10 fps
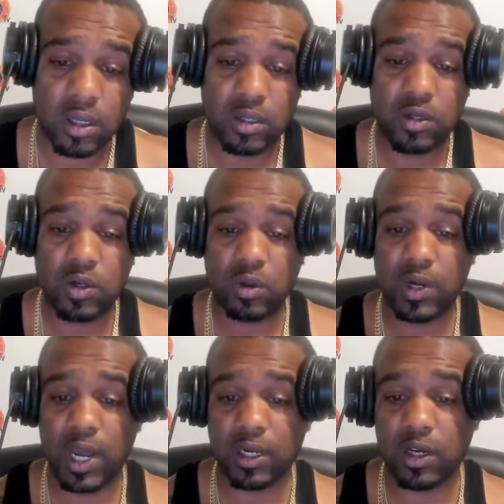
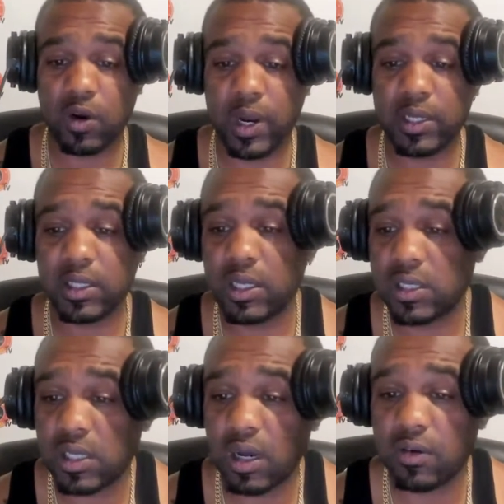knock the
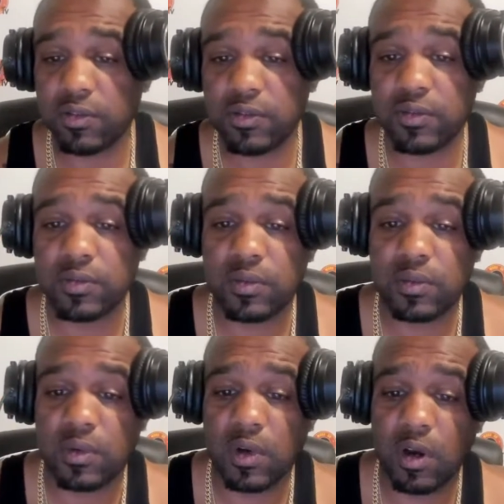craziness off
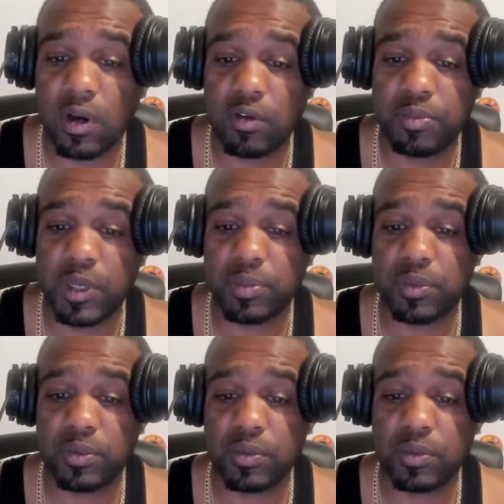of people.